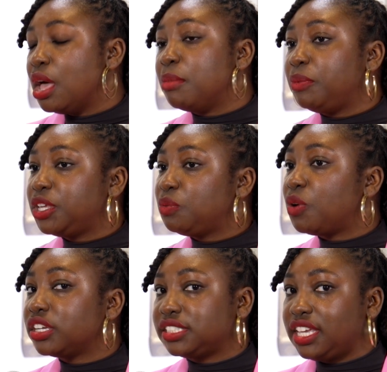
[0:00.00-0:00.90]
but we can
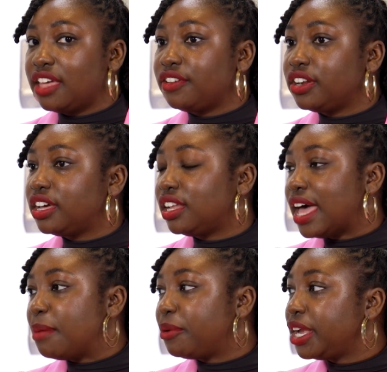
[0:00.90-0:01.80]
work together and
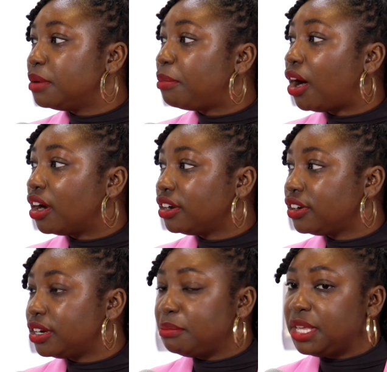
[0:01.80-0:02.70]
collaborate and
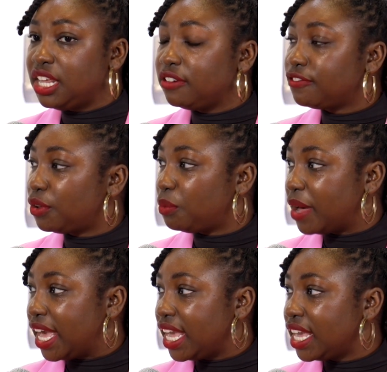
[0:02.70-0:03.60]
partner in a meaningful
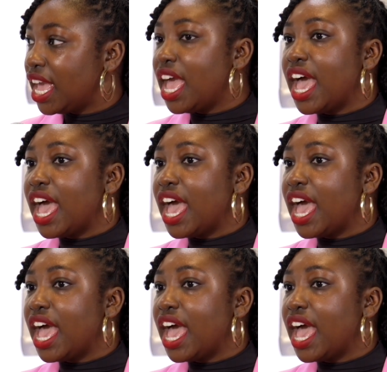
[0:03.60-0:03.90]
way.